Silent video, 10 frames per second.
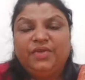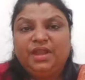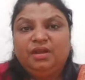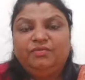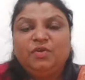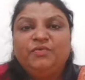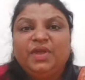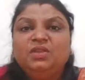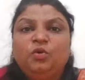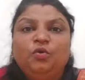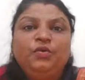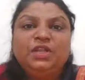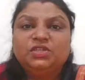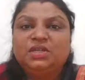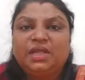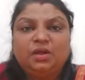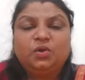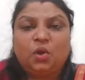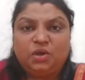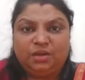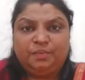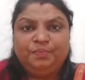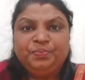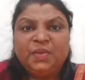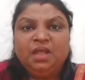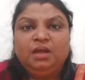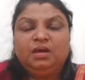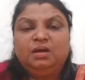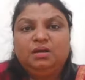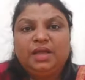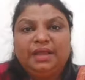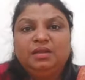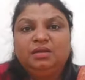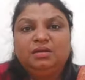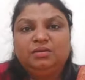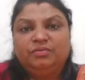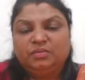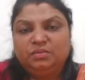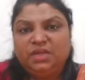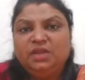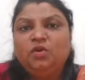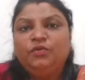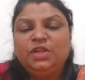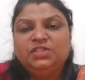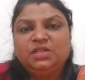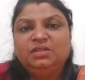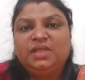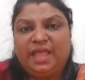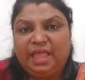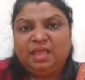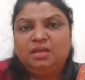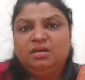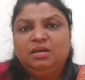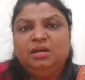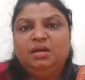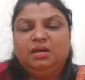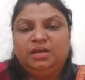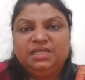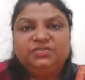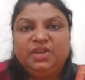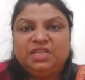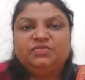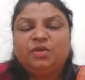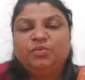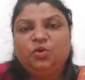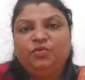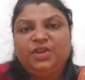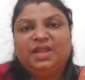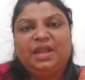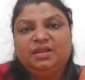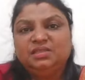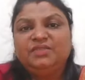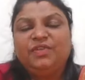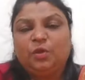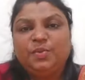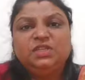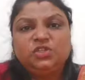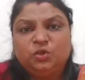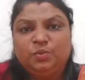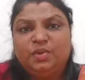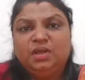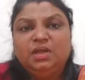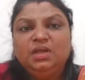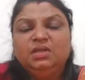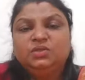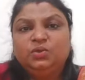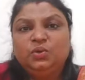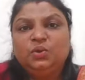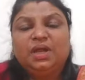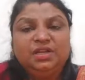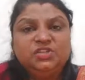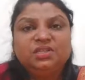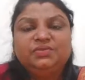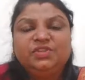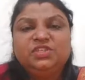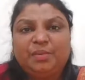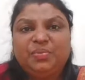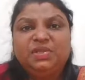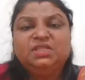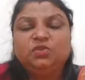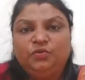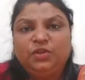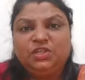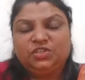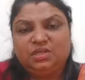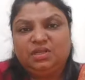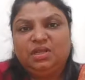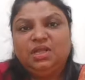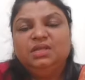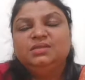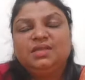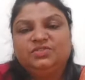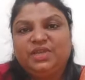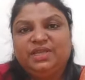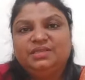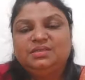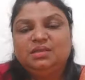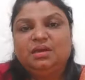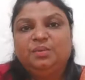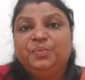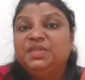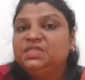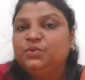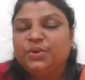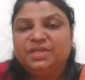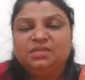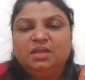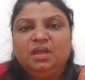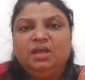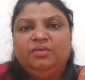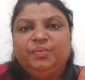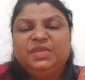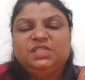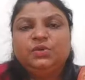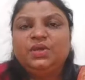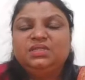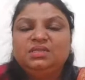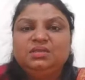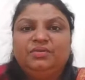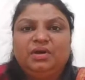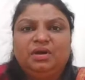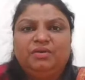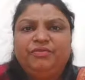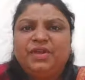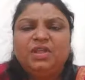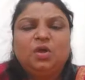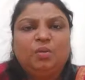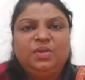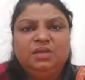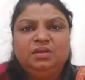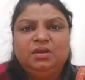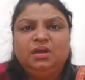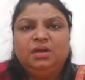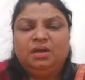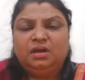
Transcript: where the ovulation cannot occur. And In ovulation, the egg is released from the ovary and enters the fallopian tube. So, conditions which hamper this ovulation, such as PCOS. PCOS is a very common